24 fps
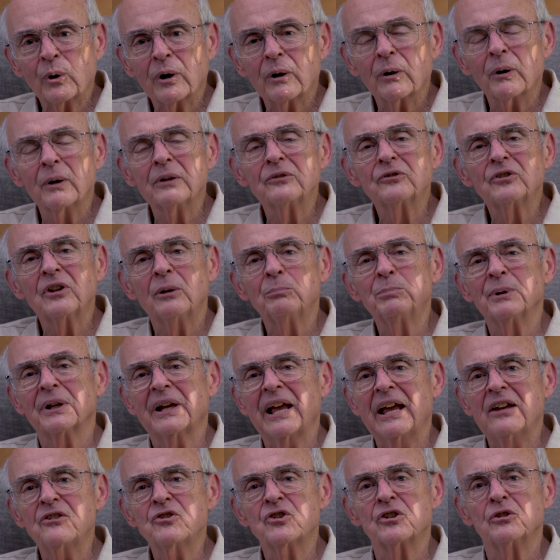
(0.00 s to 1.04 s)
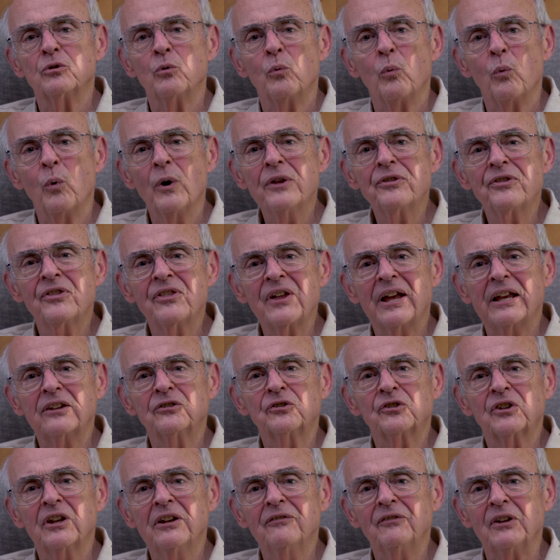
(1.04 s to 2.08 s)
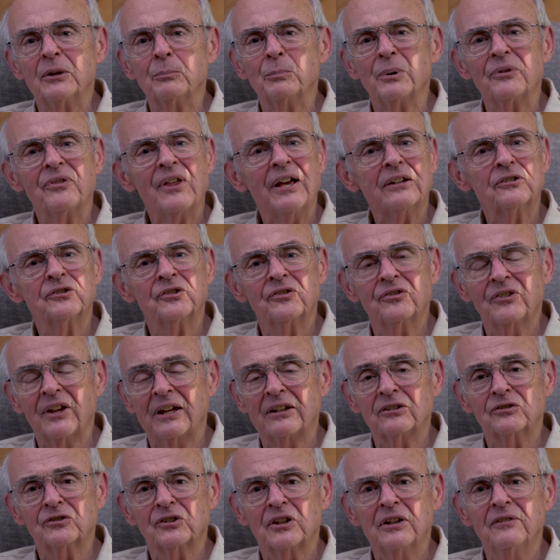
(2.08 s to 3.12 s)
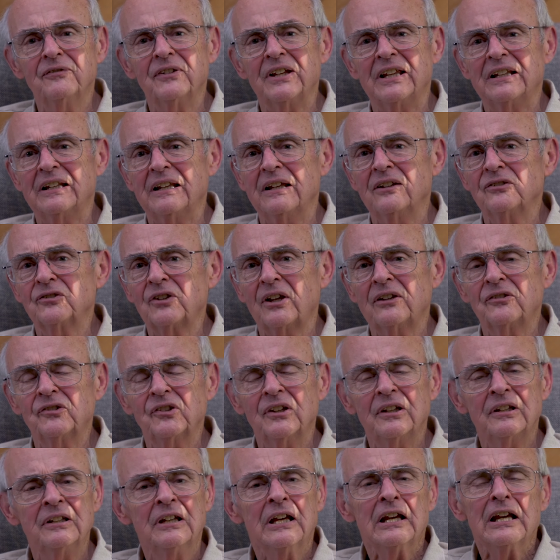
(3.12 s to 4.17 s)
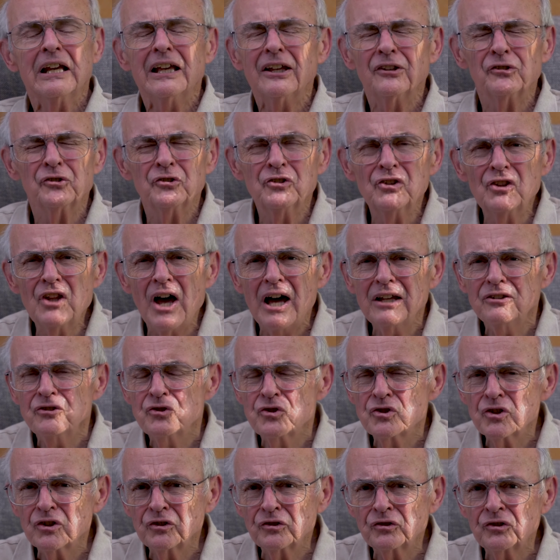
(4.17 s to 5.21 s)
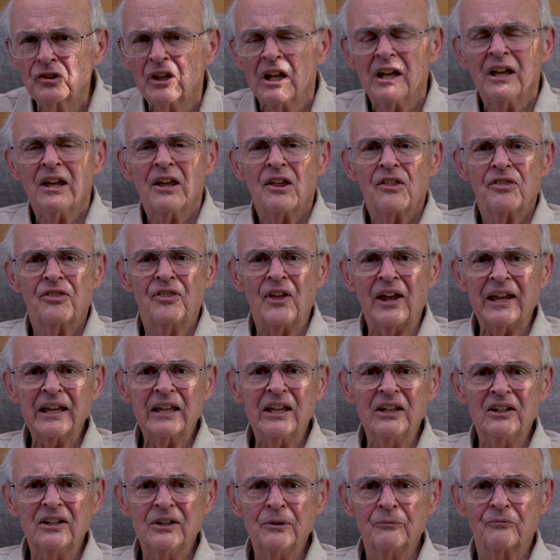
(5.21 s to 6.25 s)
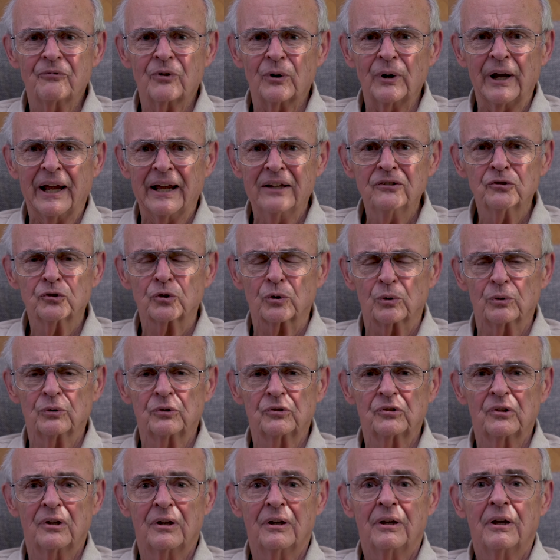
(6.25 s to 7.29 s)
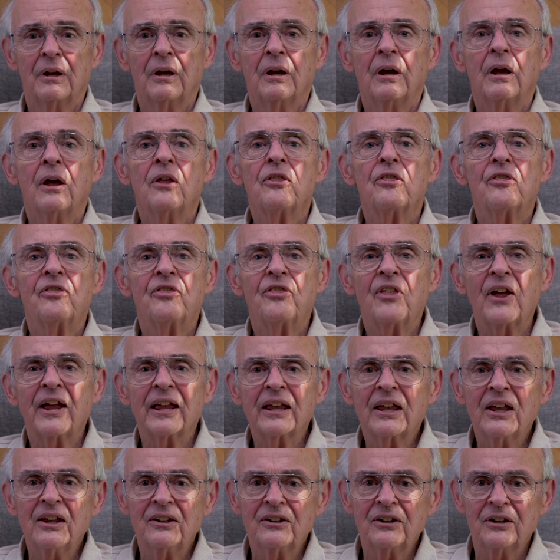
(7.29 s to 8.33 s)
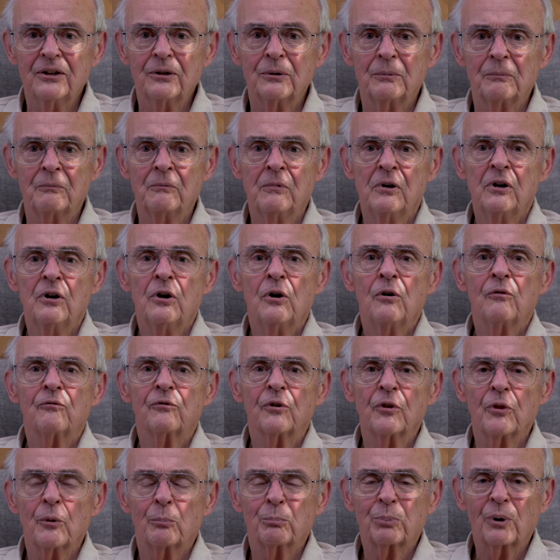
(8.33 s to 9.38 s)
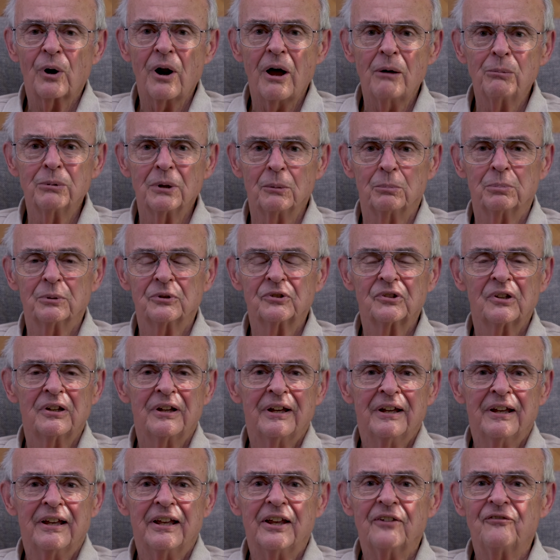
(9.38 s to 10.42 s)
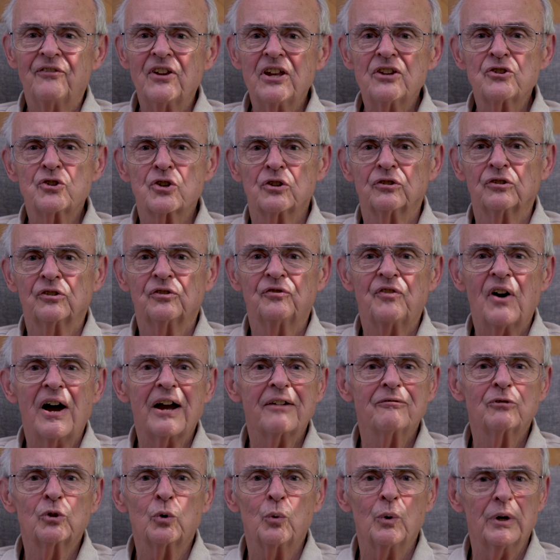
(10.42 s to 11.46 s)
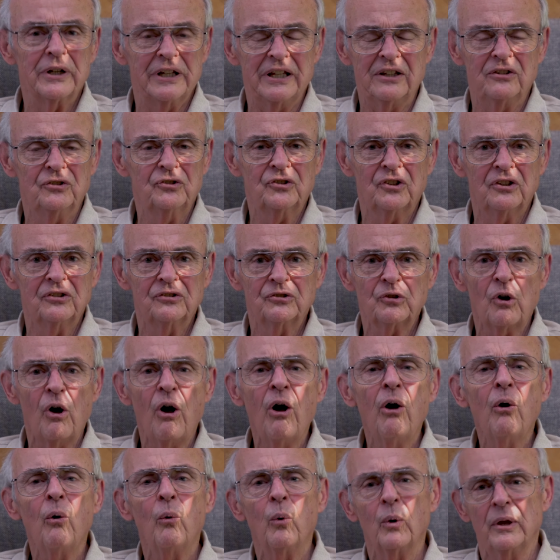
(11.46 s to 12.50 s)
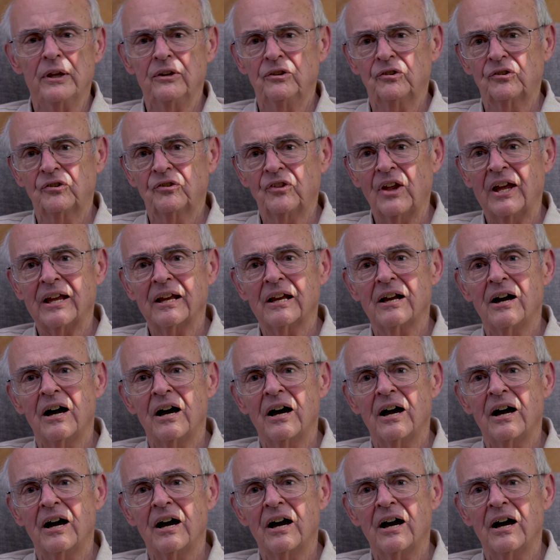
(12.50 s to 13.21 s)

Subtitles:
prayer and supplication, with thanksgiving. But that's thanksgiving, as I said, is not just thanking him for answers, thanking him for the problems. Ephesians 5:20 says, always thank